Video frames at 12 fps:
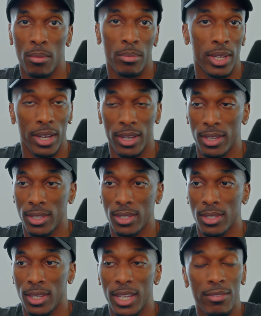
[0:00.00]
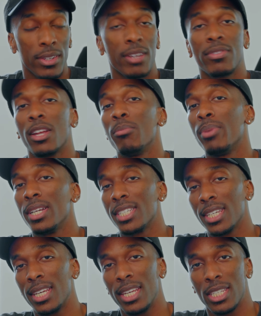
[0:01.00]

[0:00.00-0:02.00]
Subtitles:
because even if their budget